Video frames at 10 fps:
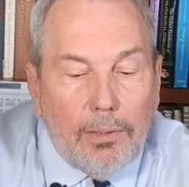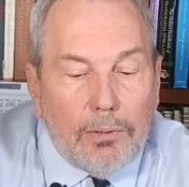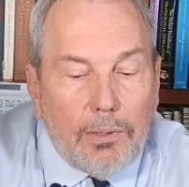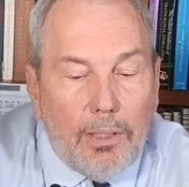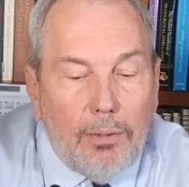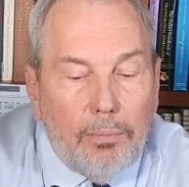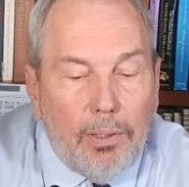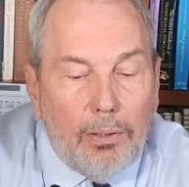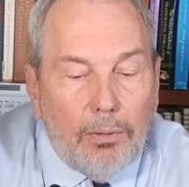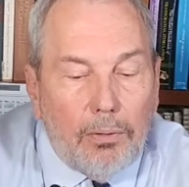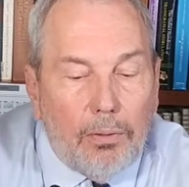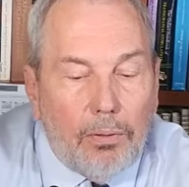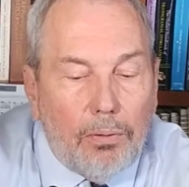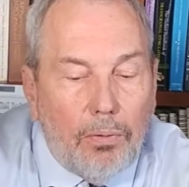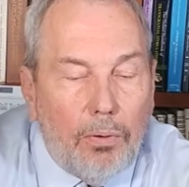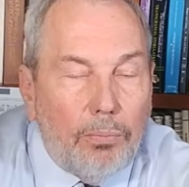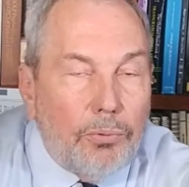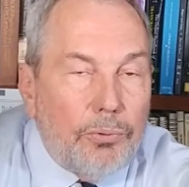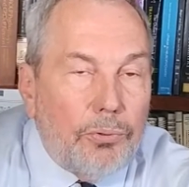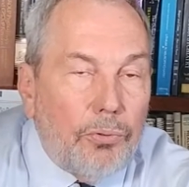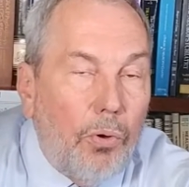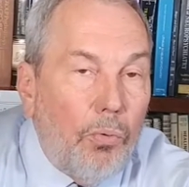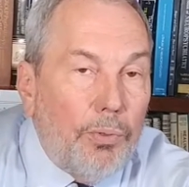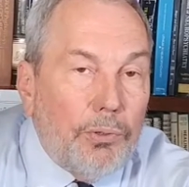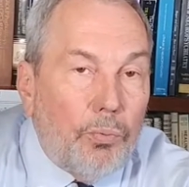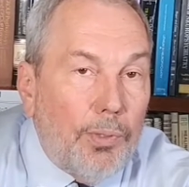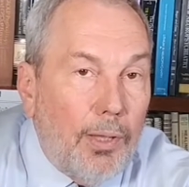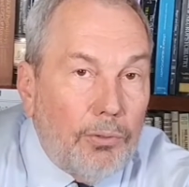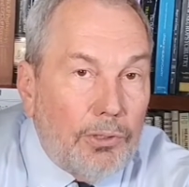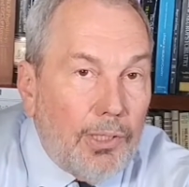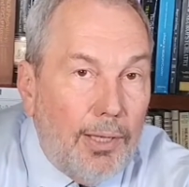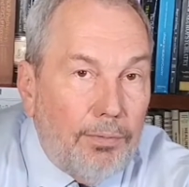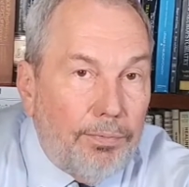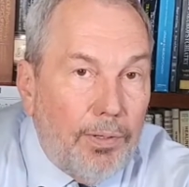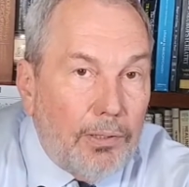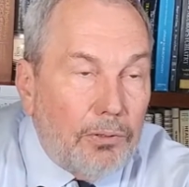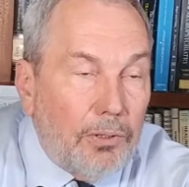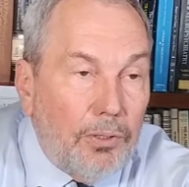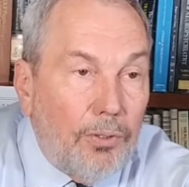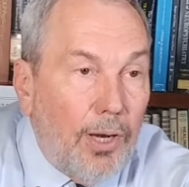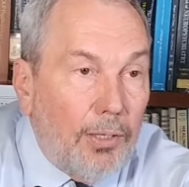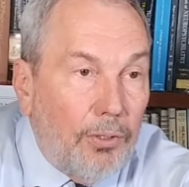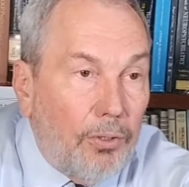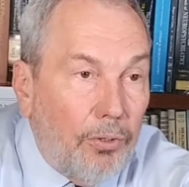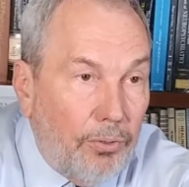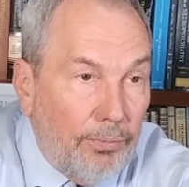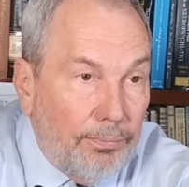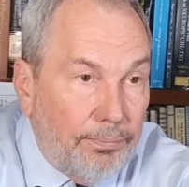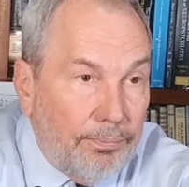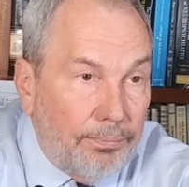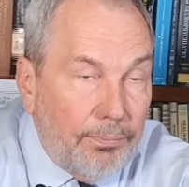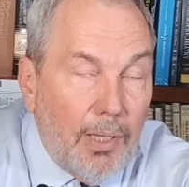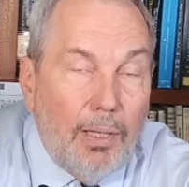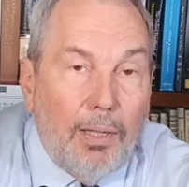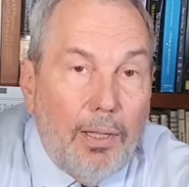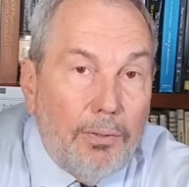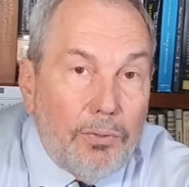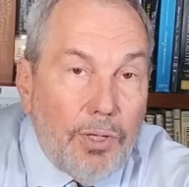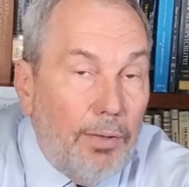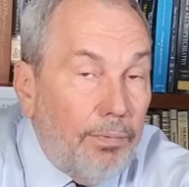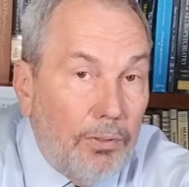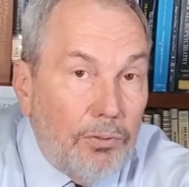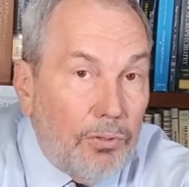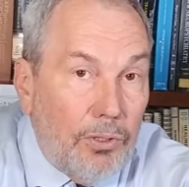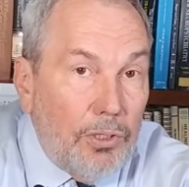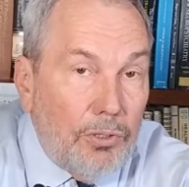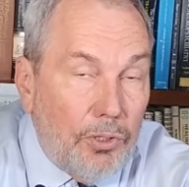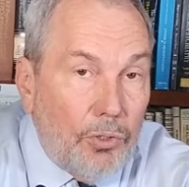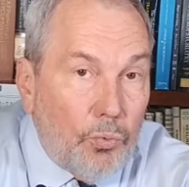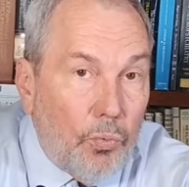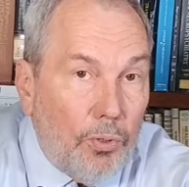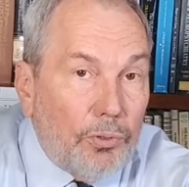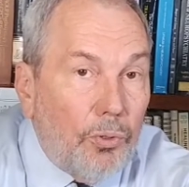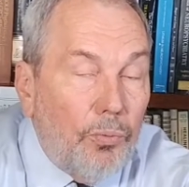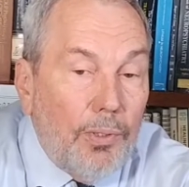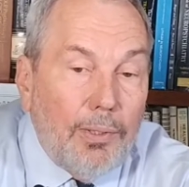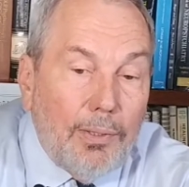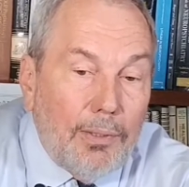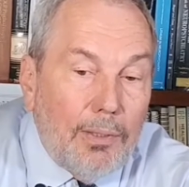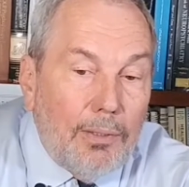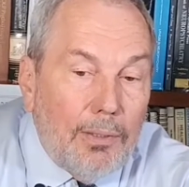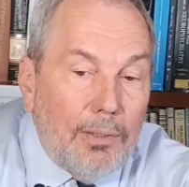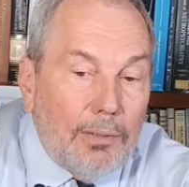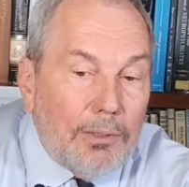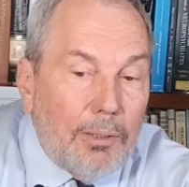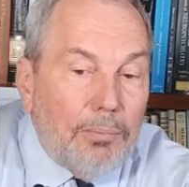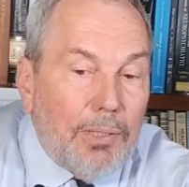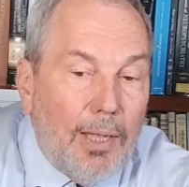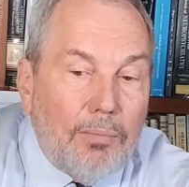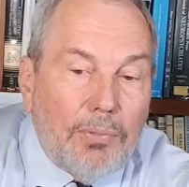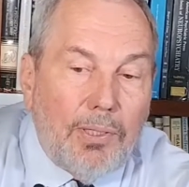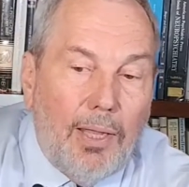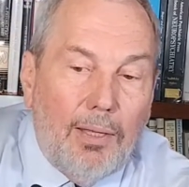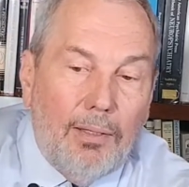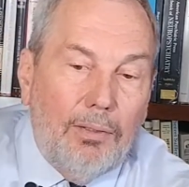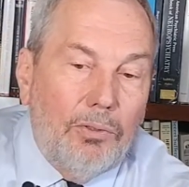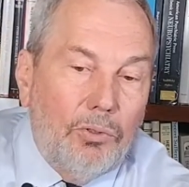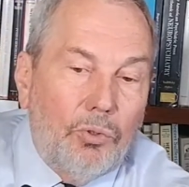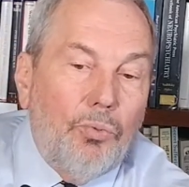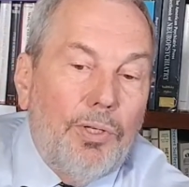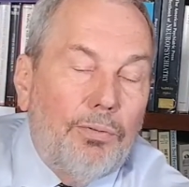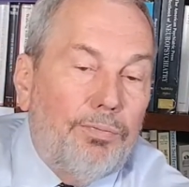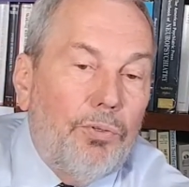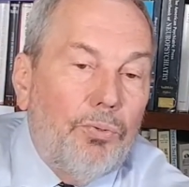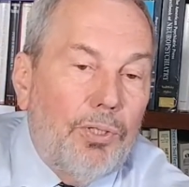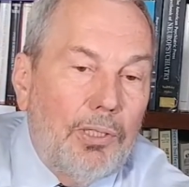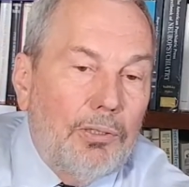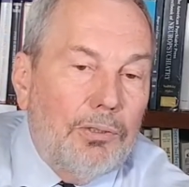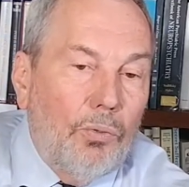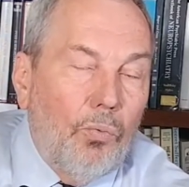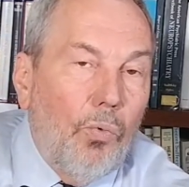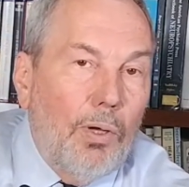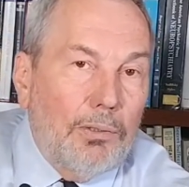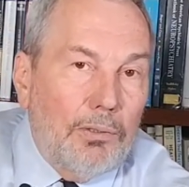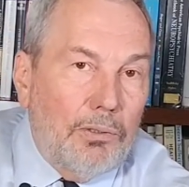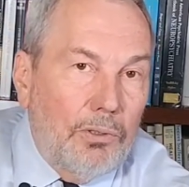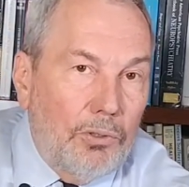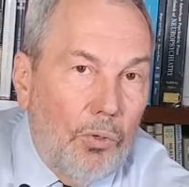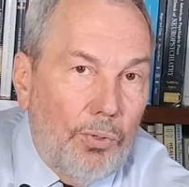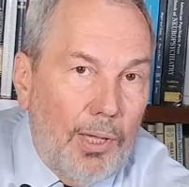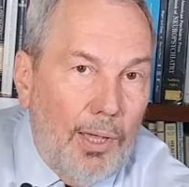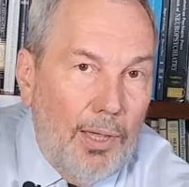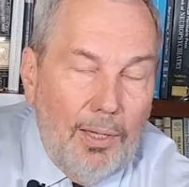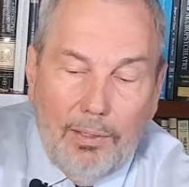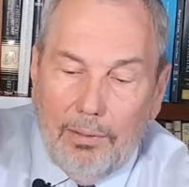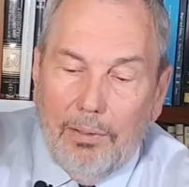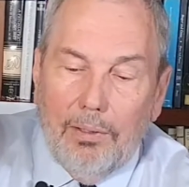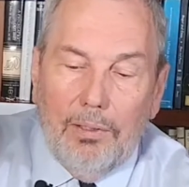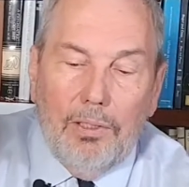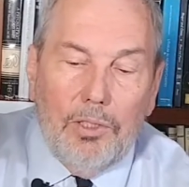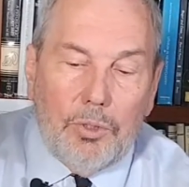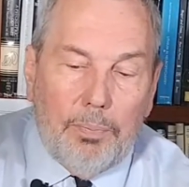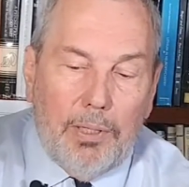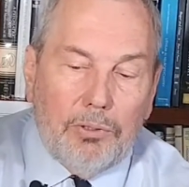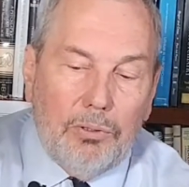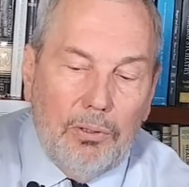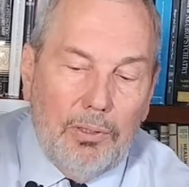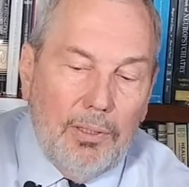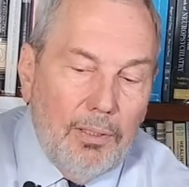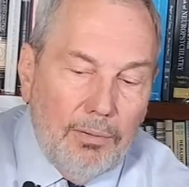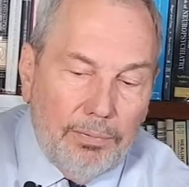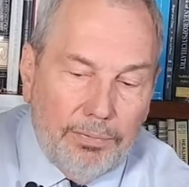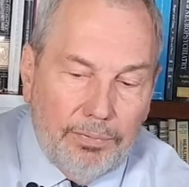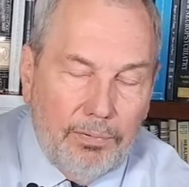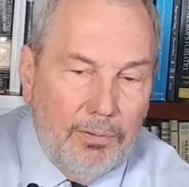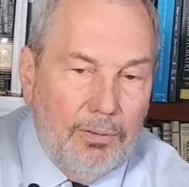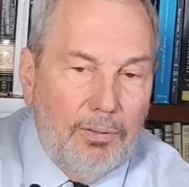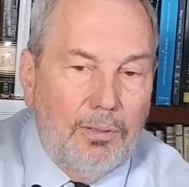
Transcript: and cytomel are almost always without side effects, and they're not going to hurt. And there's evidence that these things work. So sometimes doing a few things at once is okay, especially if